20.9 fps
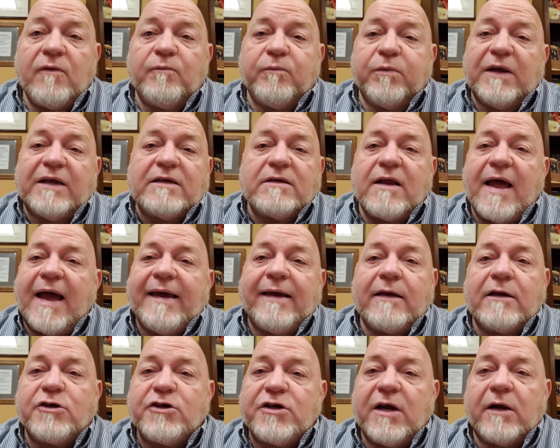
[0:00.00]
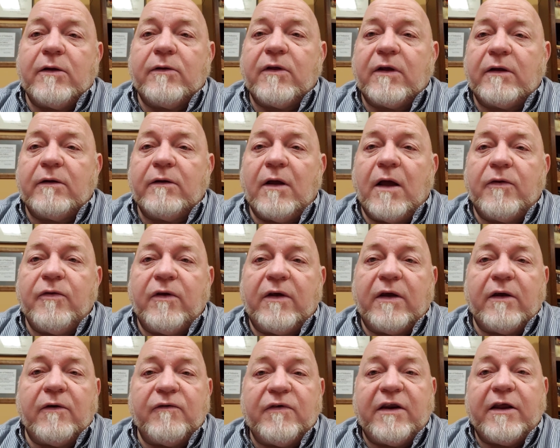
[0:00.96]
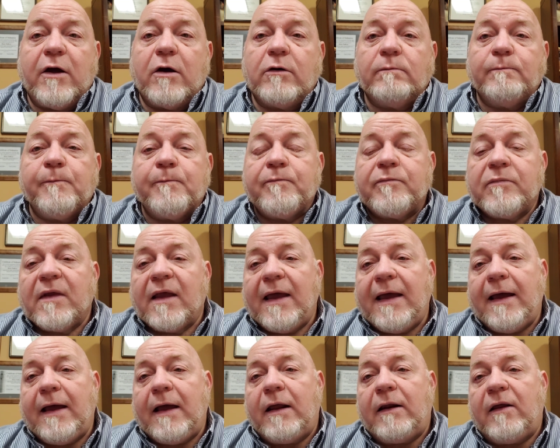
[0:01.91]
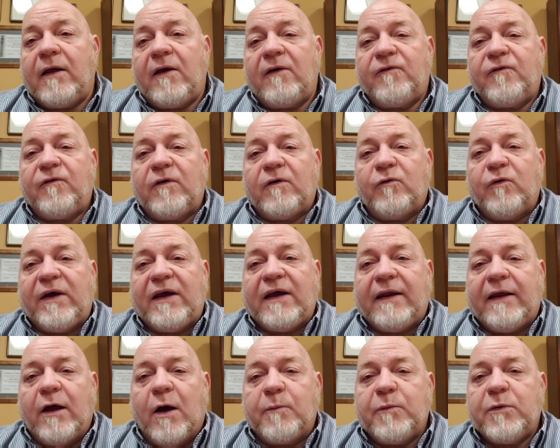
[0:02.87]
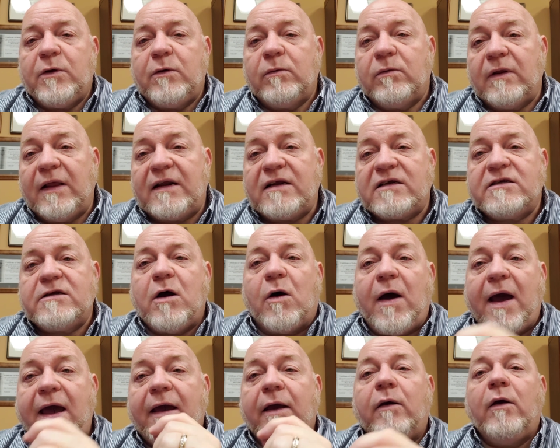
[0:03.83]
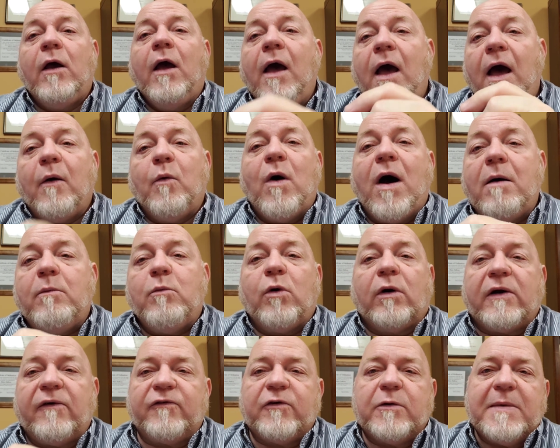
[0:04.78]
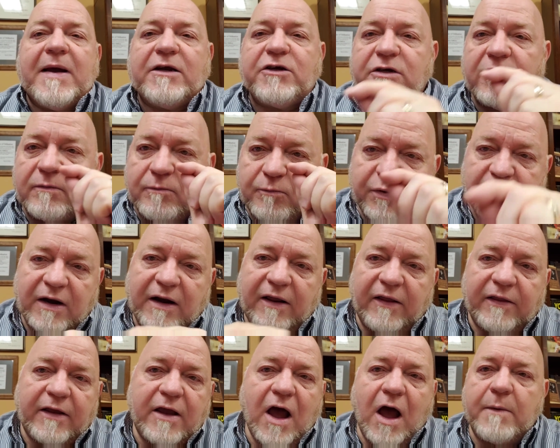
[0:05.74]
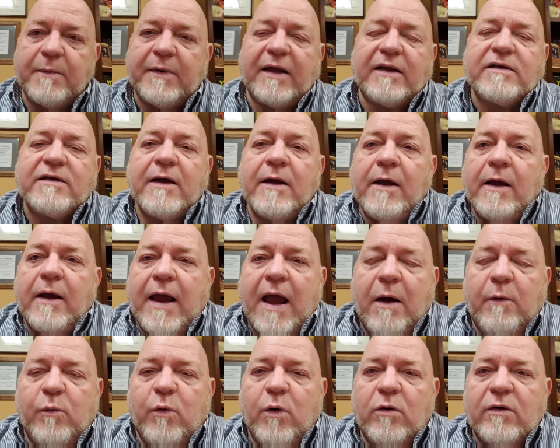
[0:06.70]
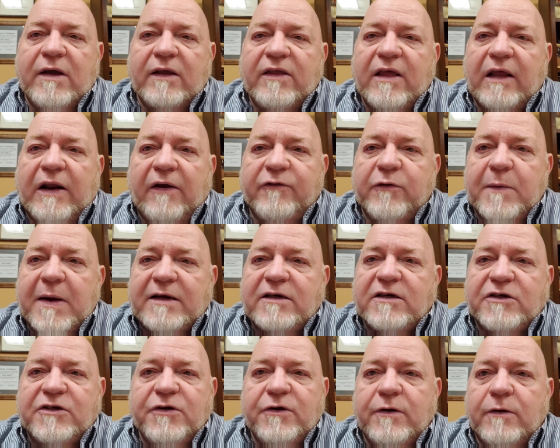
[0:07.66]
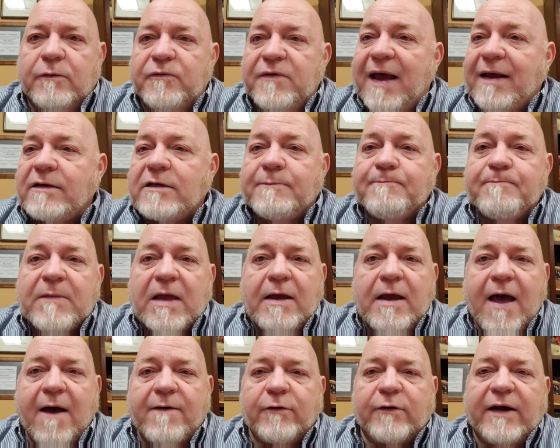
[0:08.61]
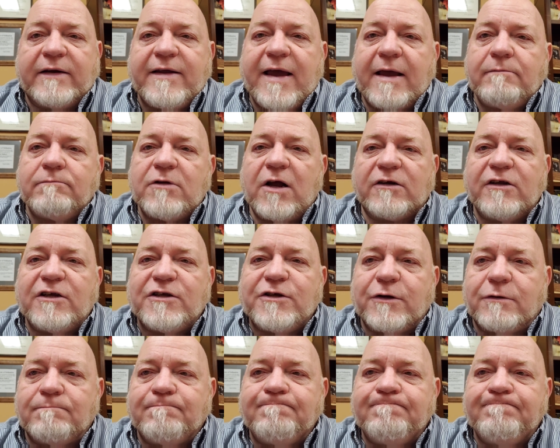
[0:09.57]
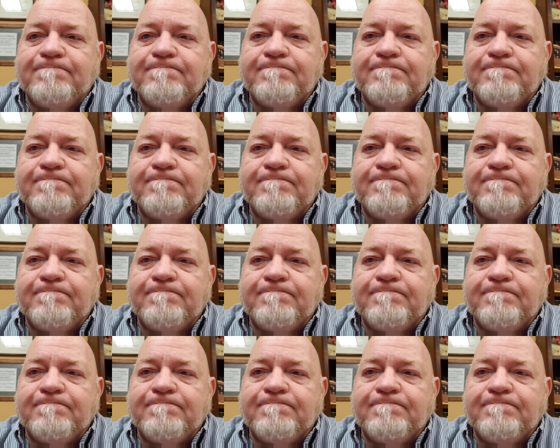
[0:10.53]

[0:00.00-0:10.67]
Please like and share the video. And if we can help you, let us know. Hey, want more information, put it in the comments, and we'll get that information to you. Thanks. Have a great day. Talk to you soon.